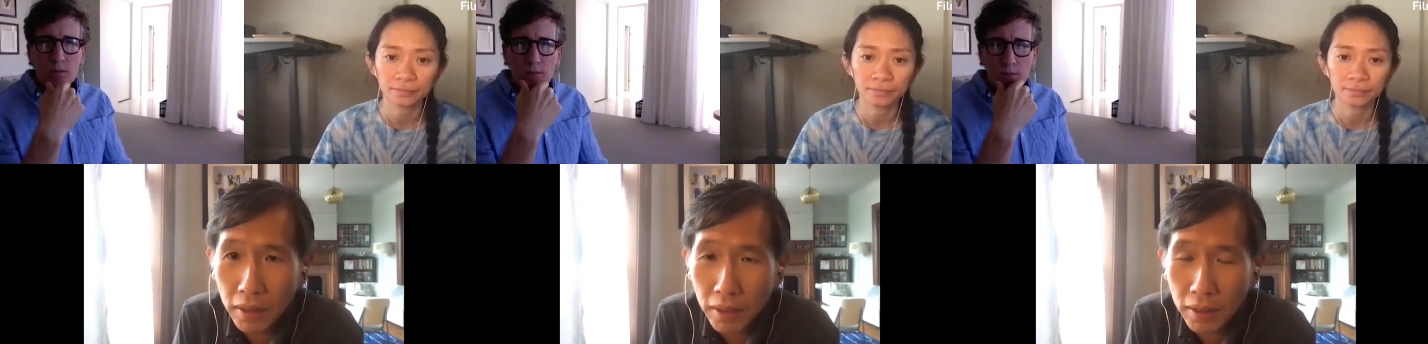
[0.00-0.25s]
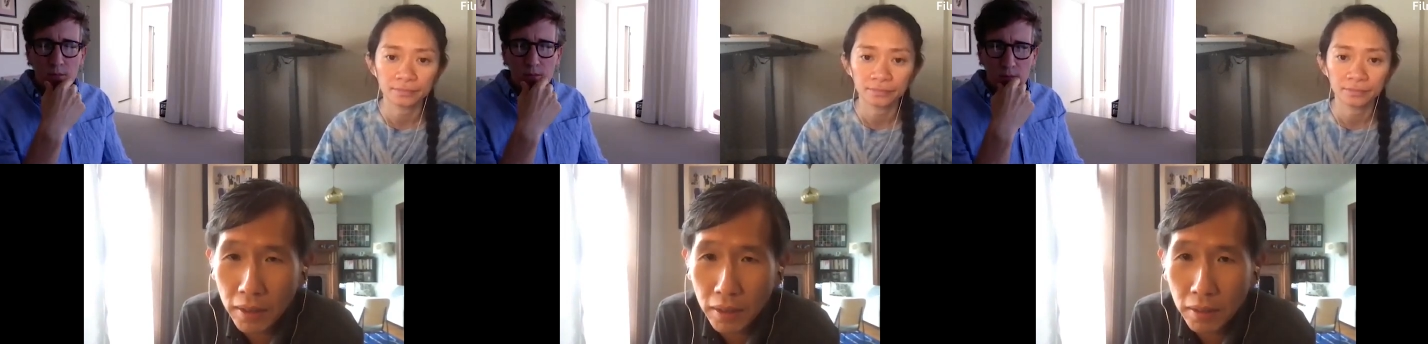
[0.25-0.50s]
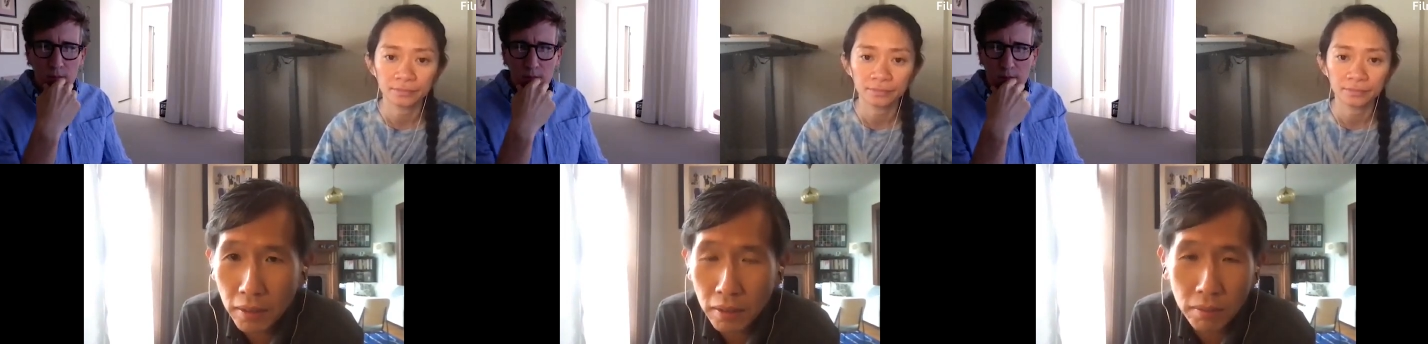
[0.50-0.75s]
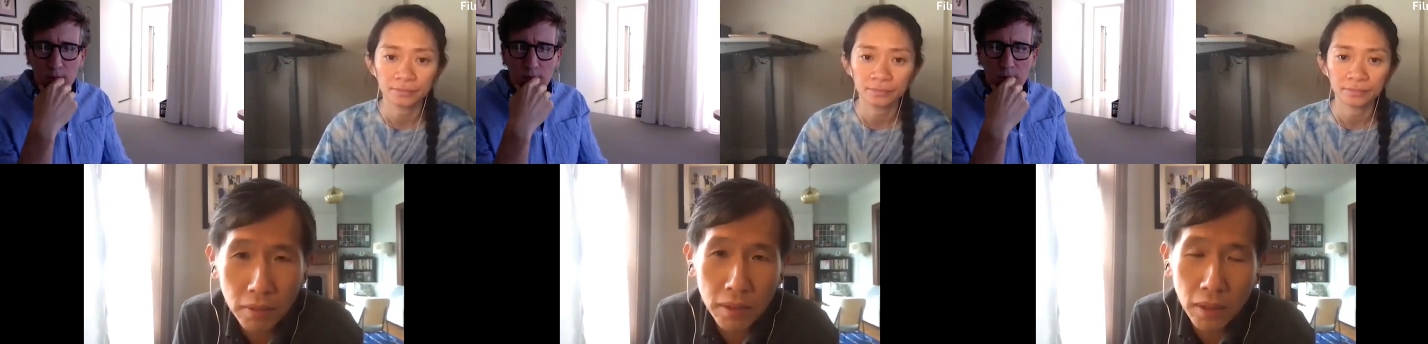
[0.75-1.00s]
Speaker 1: I think, in,
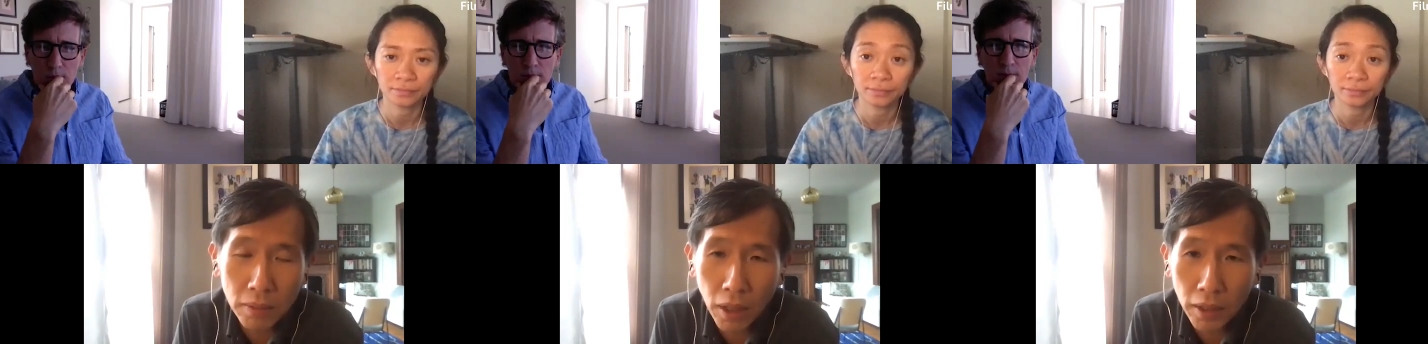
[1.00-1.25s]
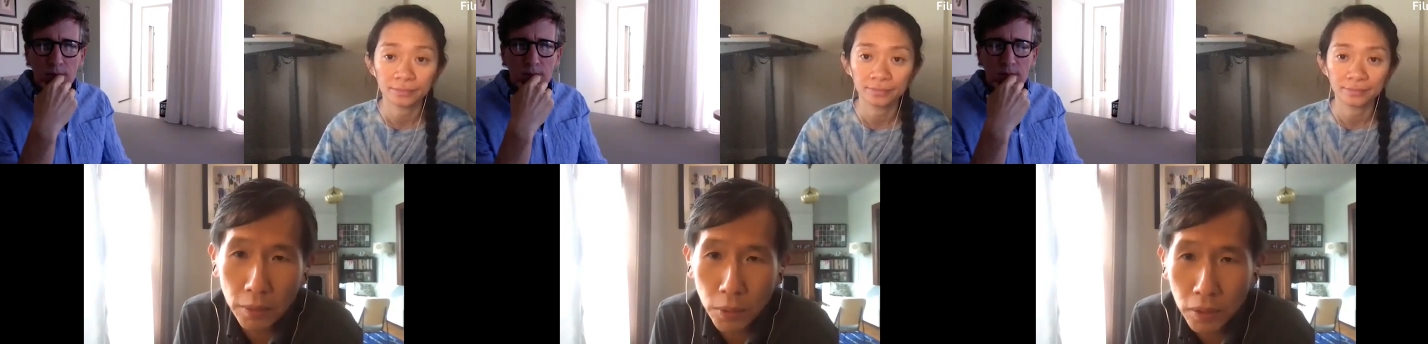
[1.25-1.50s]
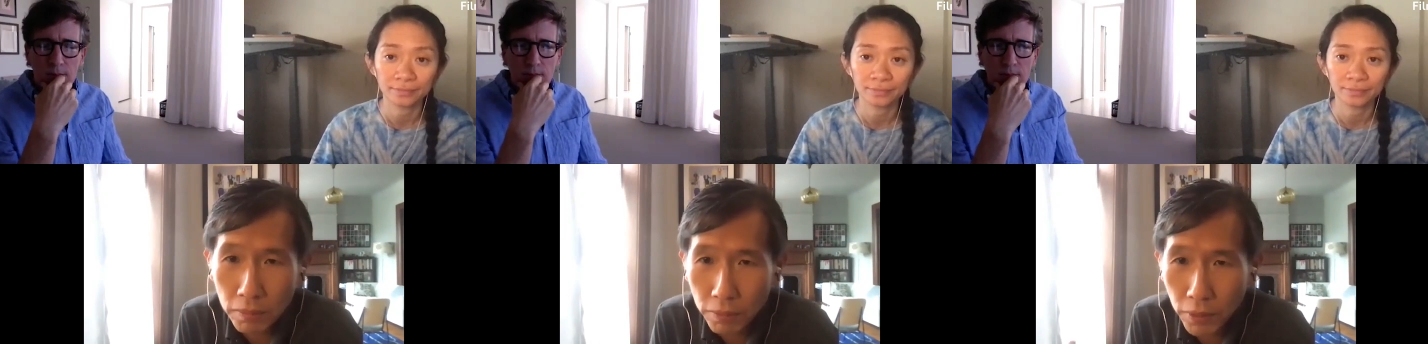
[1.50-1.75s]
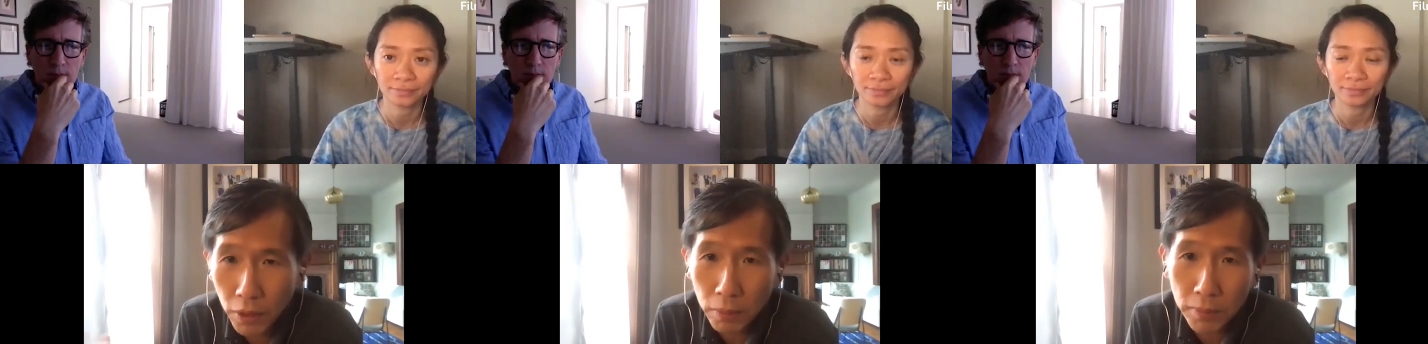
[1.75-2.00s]
in, sort of Hollywood
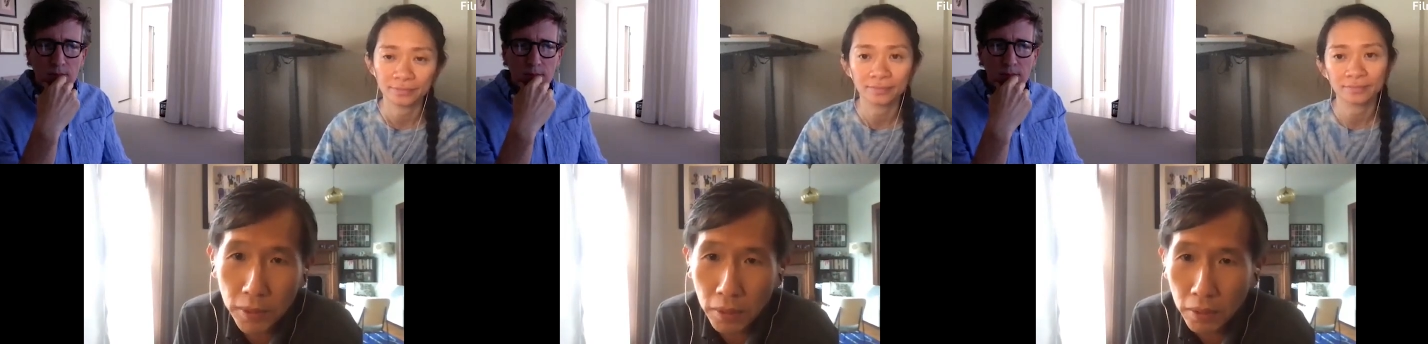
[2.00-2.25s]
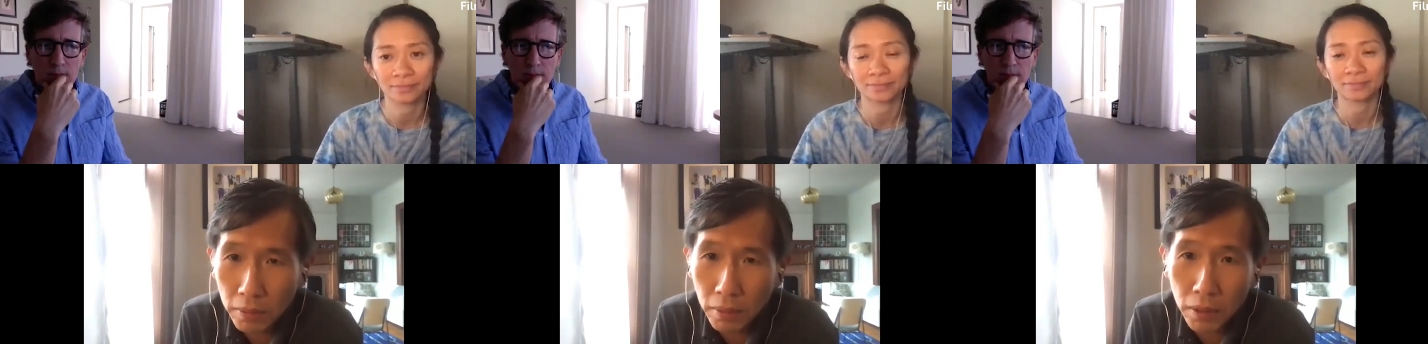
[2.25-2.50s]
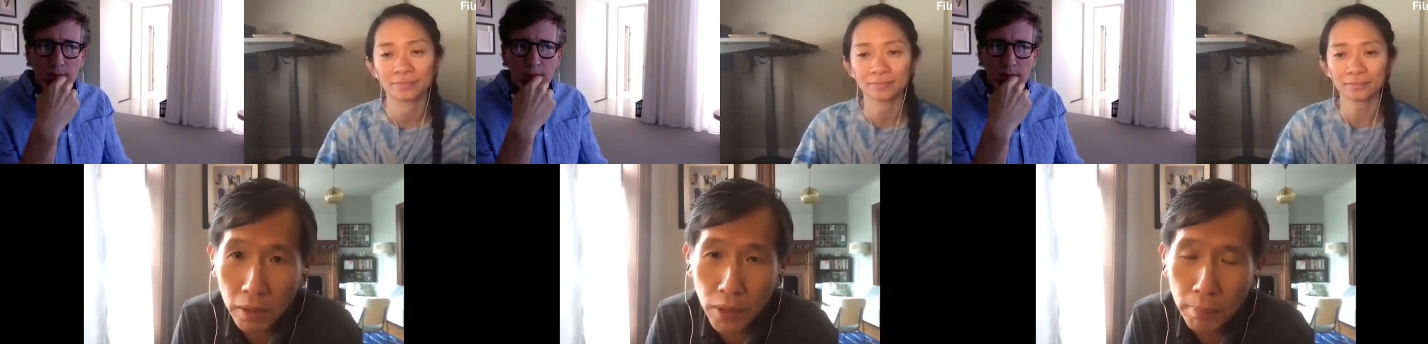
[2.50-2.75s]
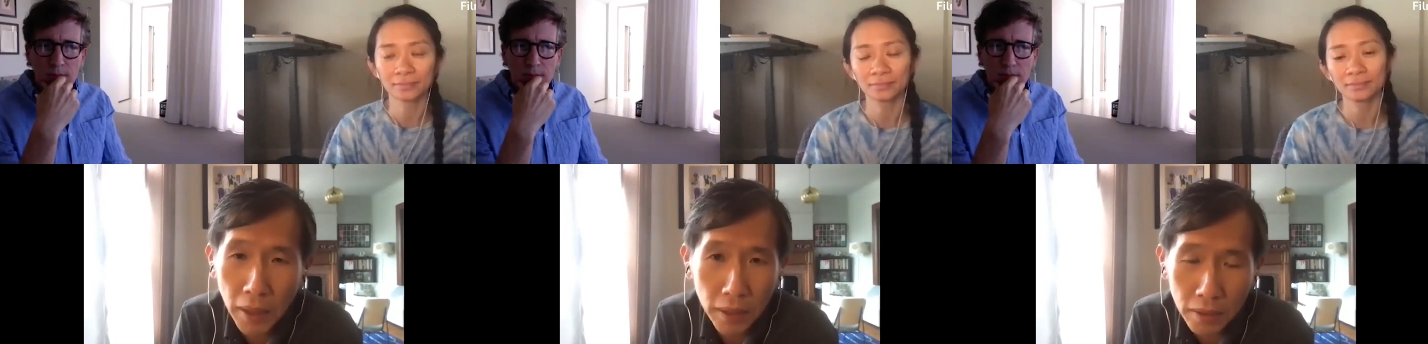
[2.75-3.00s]
films or you know even
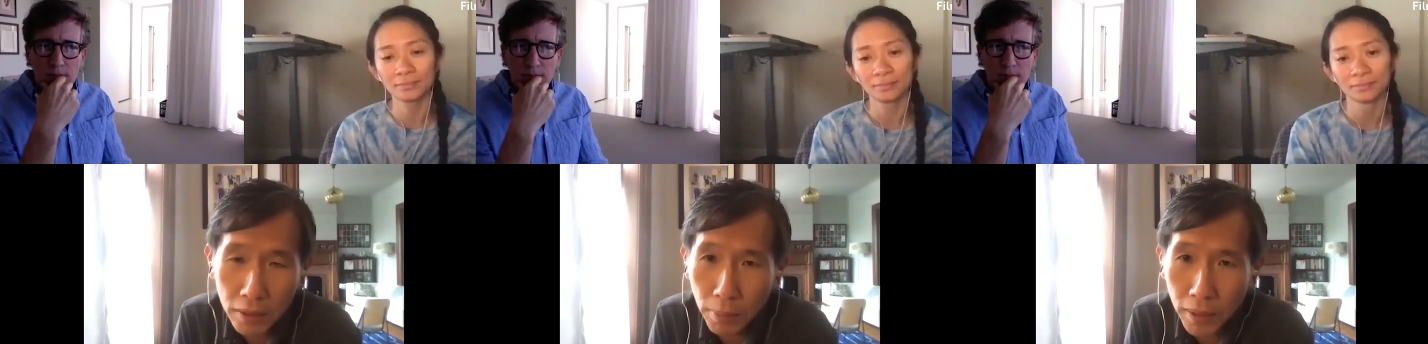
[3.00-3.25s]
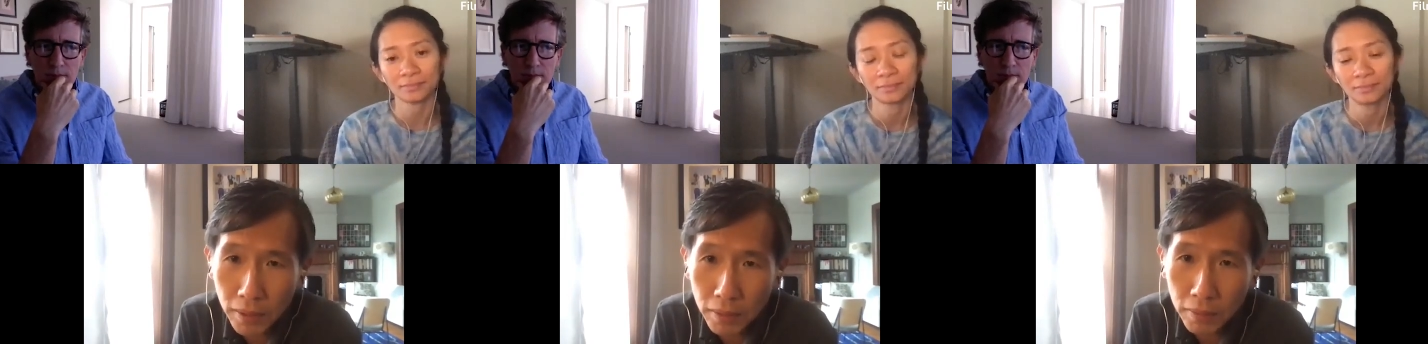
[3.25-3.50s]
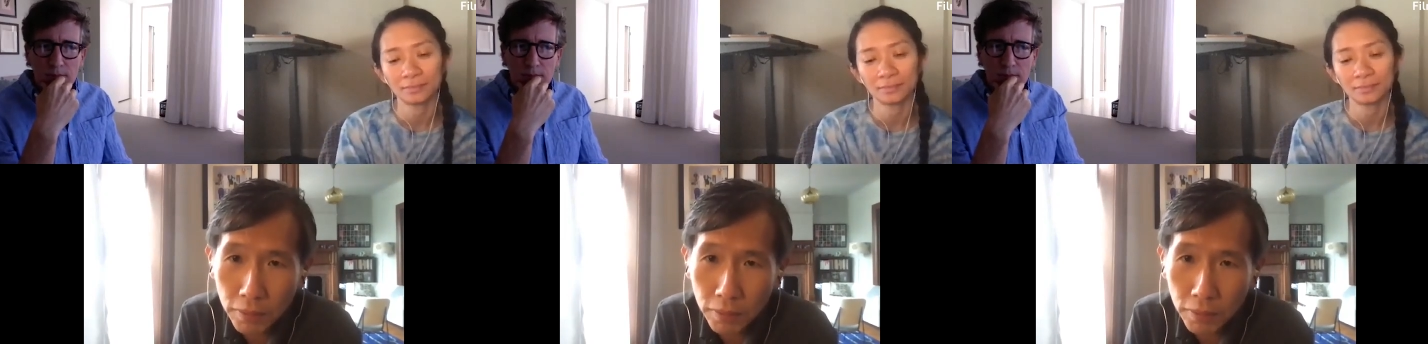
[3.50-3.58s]
American independent